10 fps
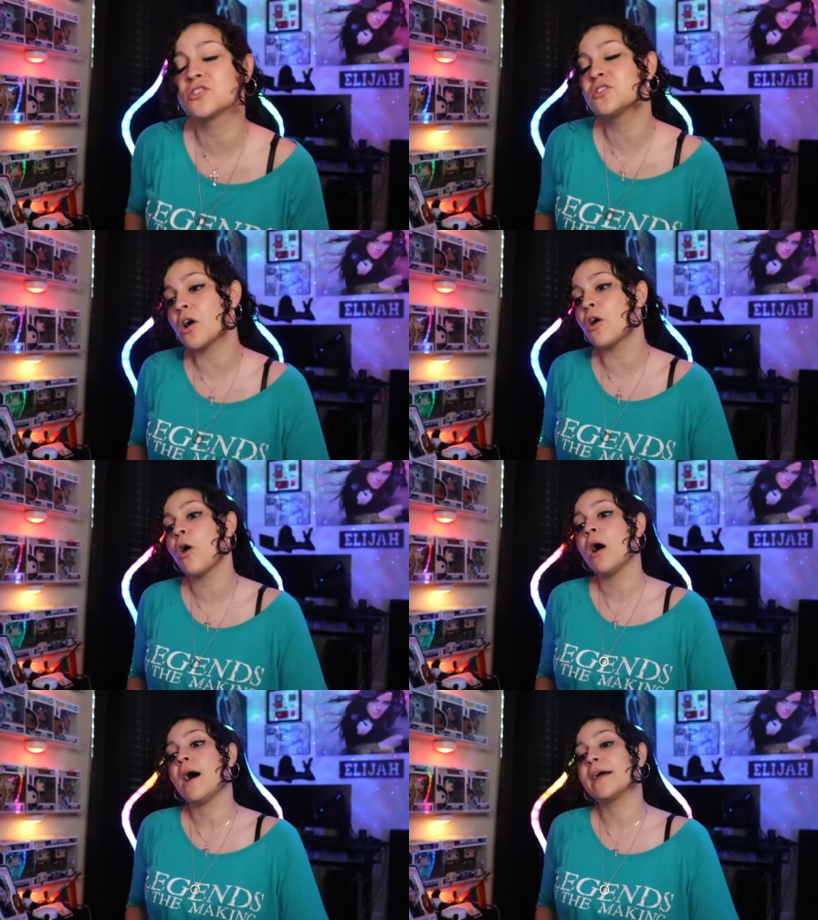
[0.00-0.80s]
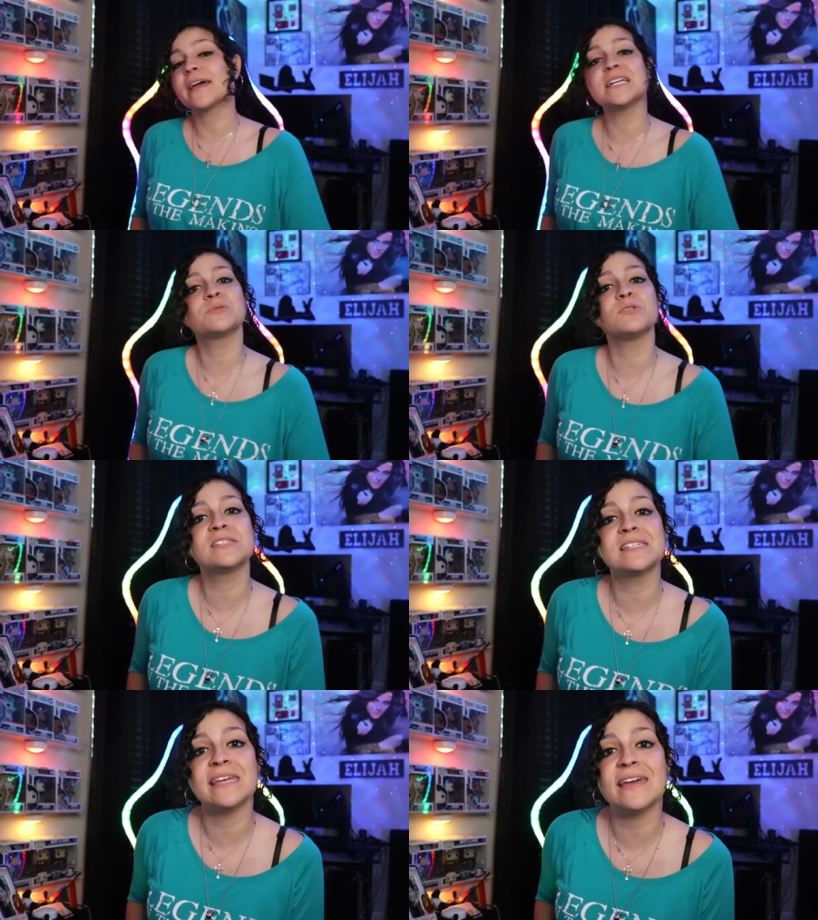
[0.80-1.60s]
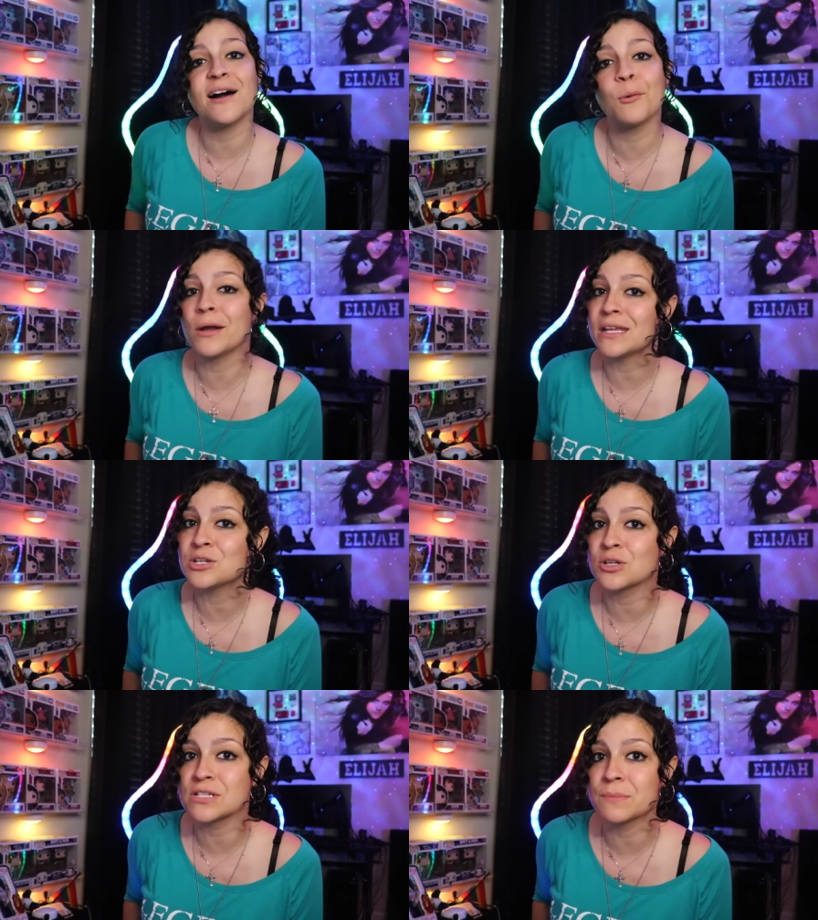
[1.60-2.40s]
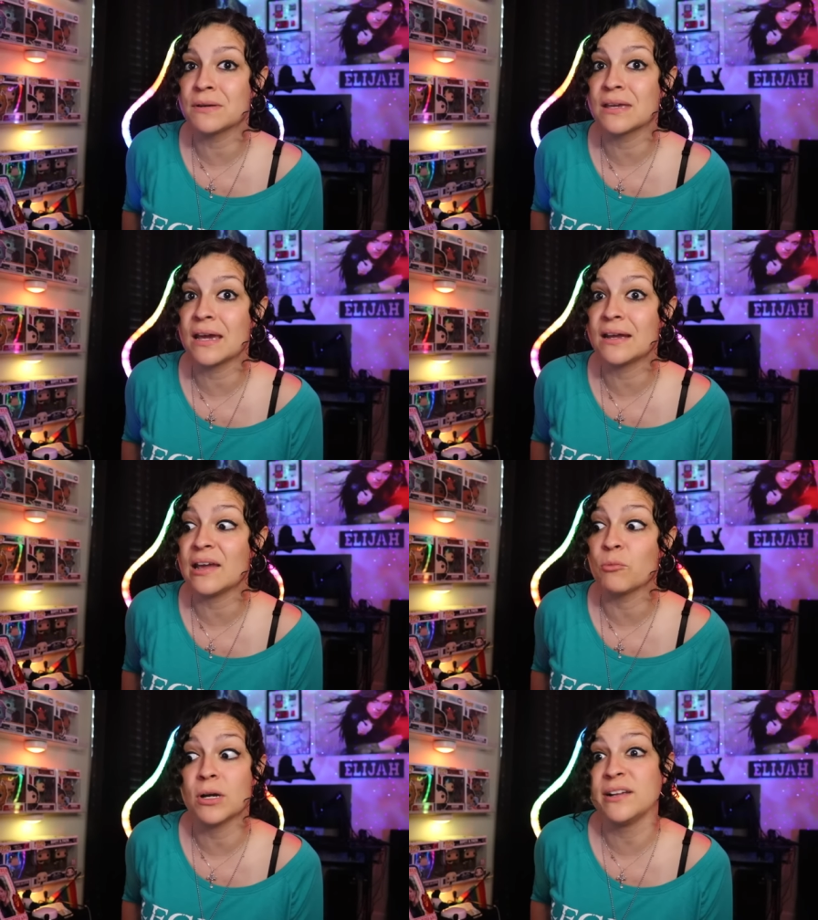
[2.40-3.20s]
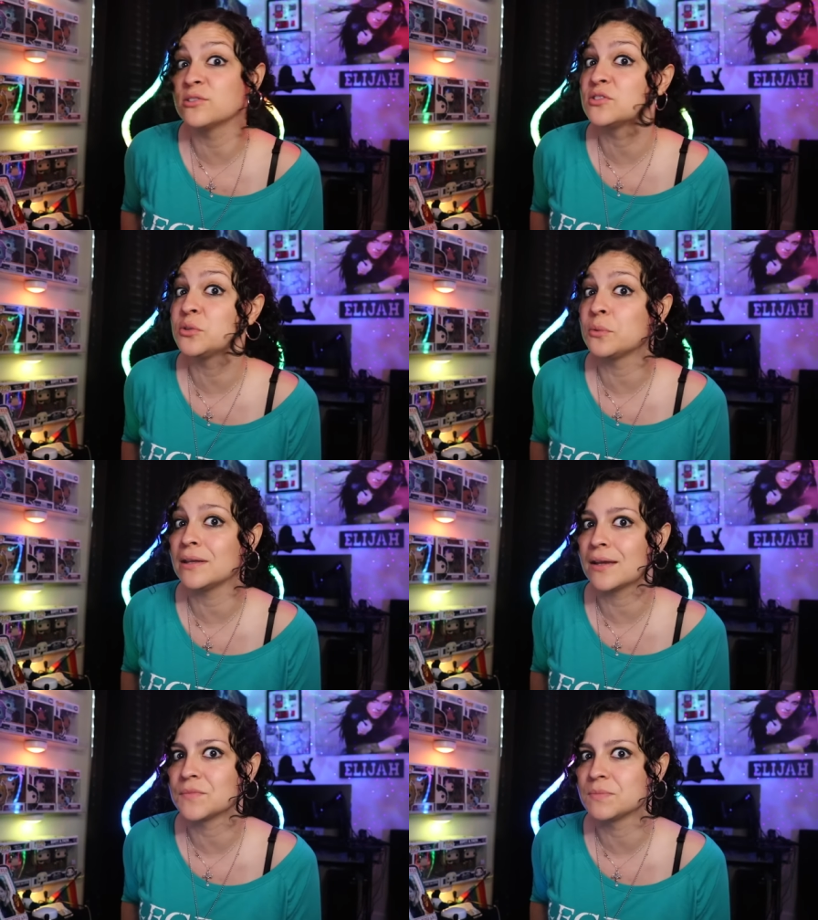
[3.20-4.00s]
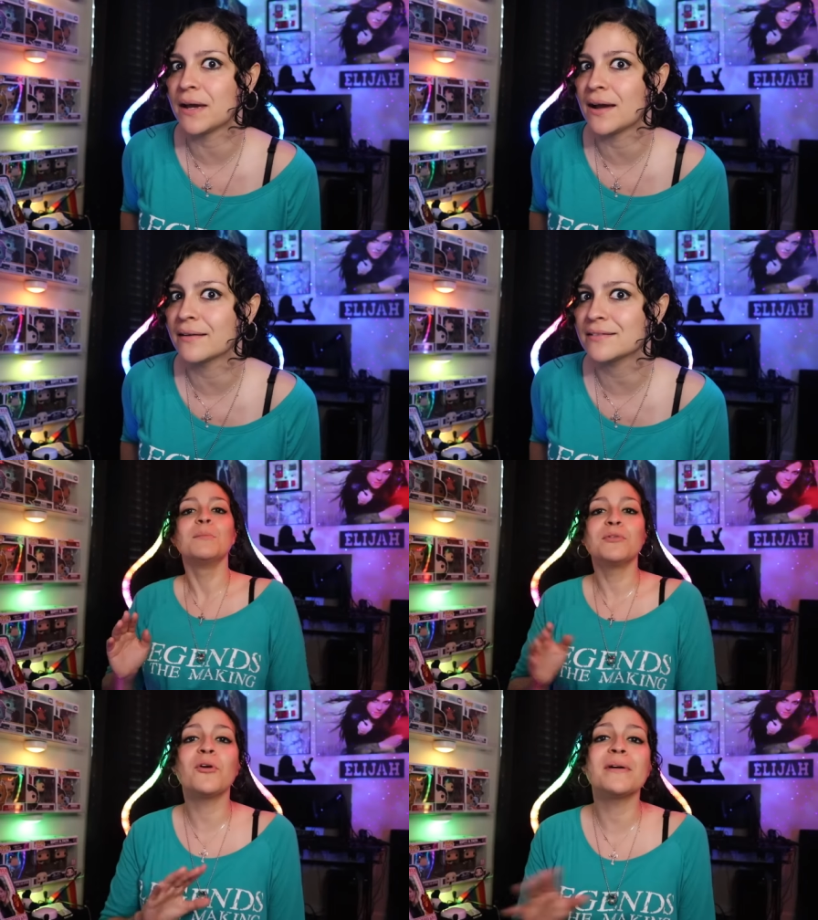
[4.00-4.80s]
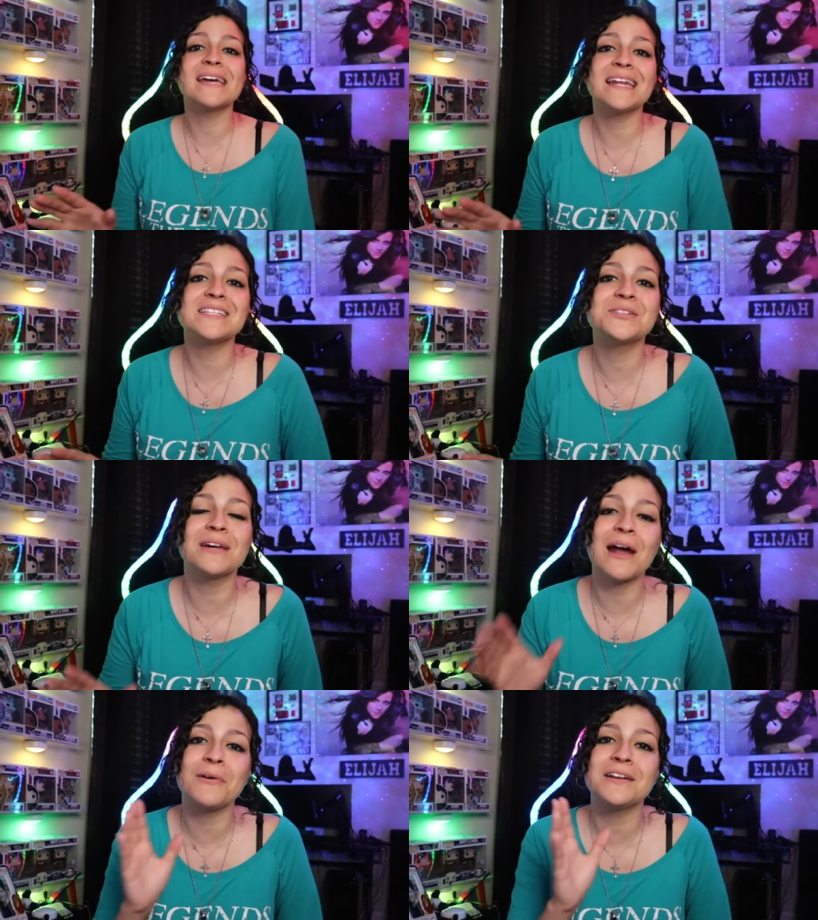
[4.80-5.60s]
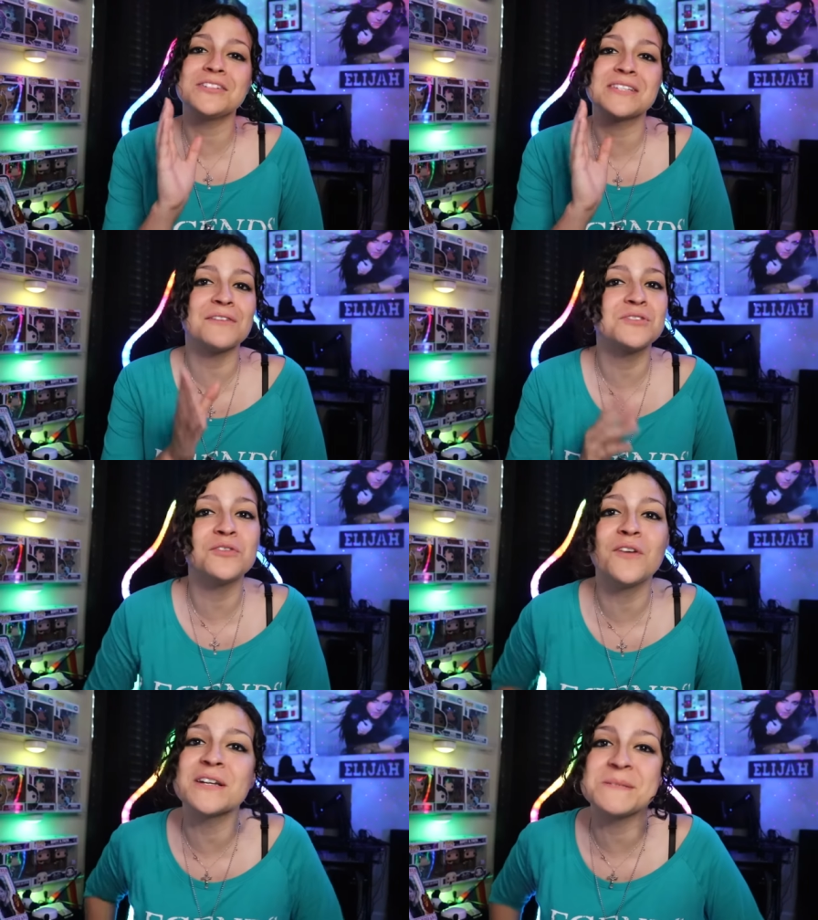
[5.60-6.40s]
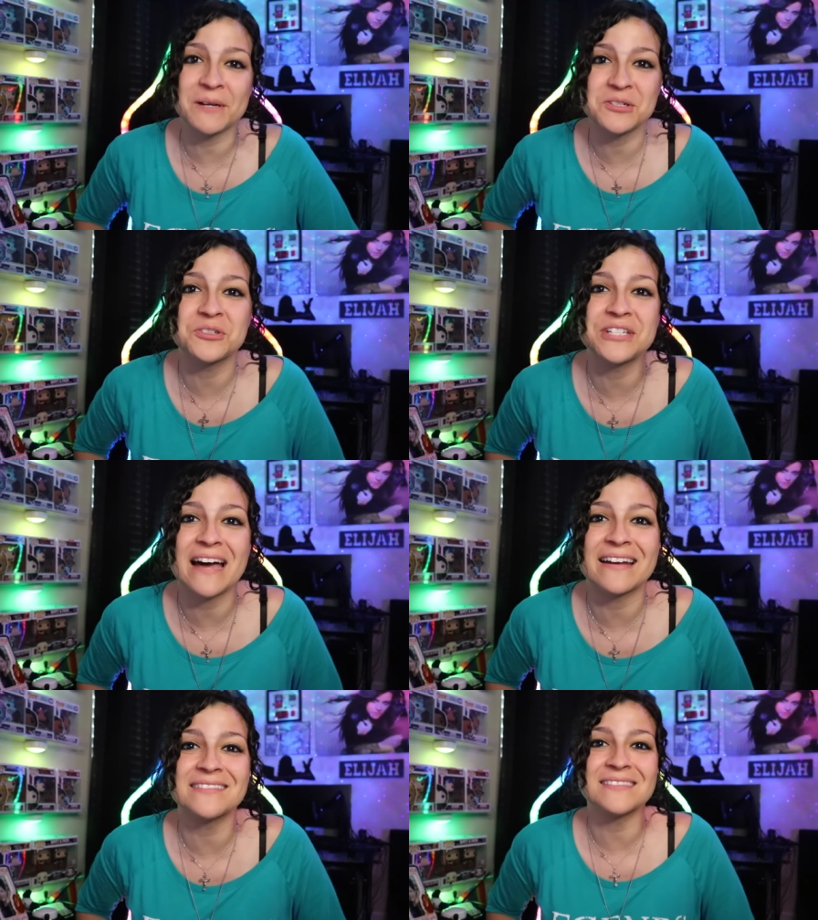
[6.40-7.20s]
So I guess we'll see uh, when he shows up again and what he'll do when he comes back. Before we get into it, I wanna just give two very special shout